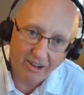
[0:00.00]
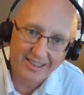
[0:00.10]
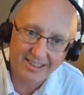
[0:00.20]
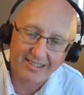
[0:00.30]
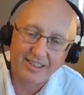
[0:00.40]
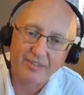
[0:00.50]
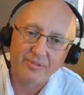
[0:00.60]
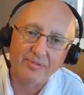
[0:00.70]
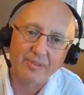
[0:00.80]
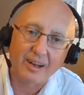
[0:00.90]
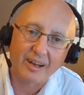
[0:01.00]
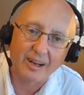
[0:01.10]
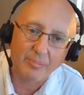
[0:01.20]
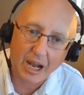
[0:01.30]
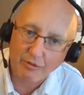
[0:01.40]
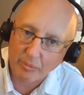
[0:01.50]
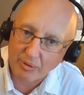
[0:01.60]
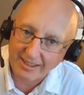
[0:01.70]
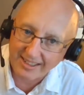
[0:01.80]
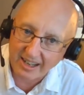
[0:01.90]
all sorts of
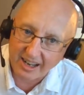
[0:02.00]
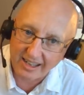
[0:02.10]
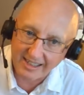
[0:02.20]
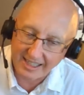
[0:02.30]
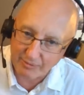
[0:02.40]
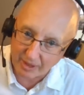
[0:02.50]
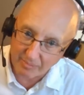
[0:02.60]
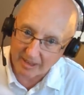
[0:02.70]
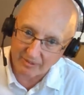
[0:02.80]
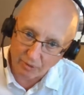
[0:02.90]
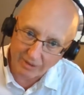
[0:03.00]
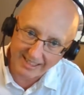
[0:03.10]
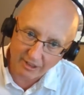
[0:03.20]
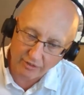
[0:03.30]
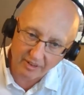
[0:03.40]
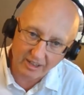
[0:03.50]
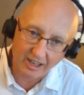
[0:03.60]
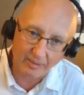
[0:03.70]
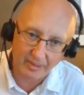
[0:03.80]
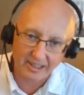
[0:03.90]
PowerPoint slides with my voiceover
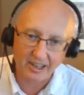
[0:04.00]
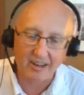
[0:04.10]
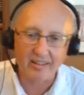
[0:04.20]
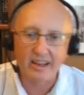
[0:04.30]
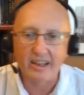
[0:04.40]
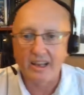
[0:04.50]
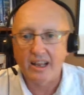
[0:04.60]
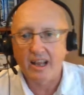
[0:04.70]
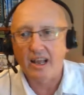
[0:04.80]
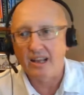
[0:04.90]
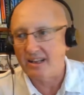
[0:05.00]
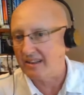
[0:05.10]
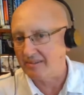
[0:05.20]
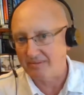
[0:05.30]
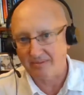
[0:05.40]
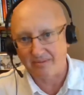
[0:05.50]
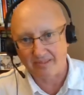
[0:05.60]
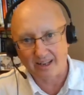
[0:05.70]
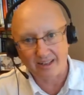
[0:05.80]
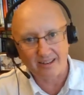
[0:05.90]
commentary.
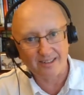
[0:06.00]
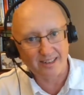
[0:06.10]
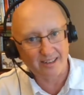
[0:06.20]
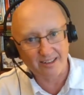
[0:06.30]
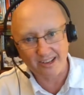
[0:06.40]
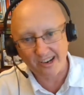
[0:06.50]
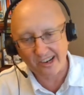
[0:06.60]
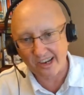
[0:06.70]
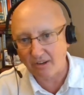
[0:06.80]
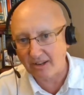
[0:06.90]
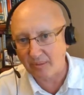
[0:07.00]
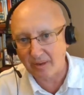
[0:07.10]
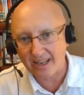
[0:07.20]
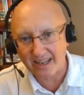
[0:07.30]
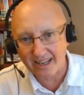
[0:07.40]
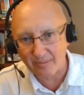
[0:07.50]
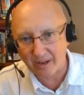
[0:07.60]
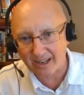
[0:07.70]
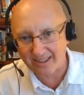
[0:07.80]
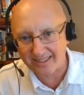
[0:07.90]
Get used to shooting me
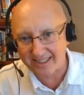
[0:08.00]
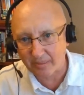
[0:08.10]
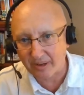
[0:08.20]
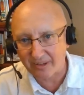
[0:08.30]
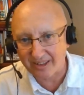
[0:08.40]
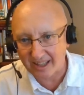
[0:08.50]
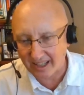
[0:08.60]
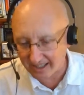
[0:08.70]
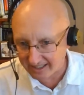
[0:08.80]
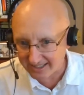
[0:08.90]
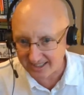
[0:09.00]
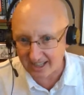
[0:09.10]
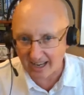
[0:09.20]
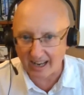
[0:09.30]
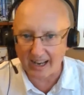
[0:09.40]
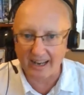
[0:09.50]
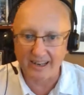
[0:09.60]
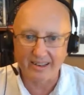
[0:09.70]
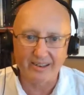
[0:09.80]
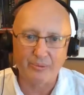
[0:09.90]
emails about things,
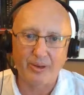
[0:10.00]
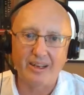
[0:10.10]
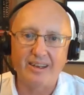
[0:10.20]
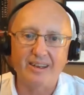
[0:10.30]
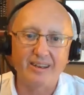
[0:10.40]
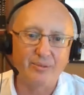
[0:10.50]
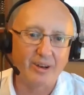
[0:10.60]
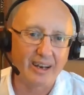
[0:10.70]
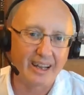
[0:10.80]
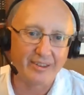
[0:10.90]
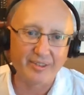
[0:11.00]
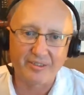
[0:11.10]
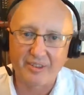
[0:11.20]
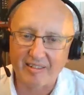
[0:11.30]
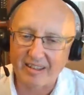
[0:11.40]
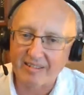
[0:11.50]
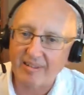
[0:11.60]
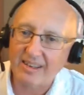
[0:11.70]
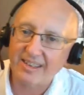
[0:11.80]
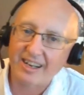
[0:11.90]
and we will have a very
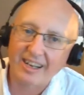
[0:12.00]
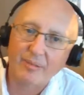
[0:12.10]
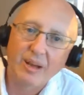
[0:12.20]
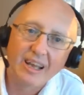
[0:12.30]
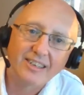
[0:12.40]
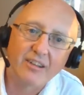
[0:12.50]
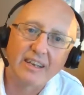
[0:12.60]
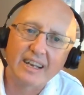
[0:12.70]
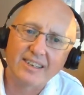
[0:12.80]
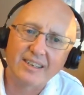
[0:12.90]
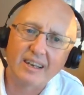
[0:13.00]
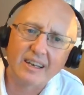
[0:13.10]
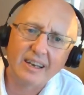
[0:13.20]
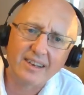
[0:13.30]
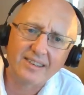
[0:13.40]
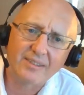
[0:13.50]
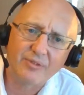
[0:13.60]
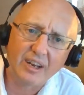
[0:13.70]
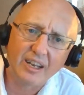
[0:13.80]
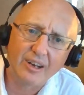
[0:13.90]
great time. So the next
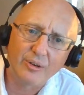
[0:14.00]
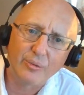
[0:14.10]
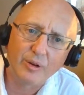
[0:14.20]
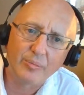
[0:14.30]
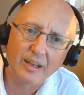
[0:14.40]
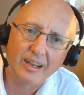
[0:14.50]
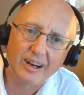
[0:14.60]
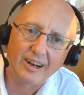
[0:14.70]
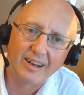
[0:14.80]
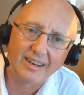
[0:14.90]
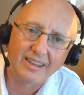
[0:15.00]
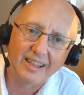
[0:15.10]
video will be on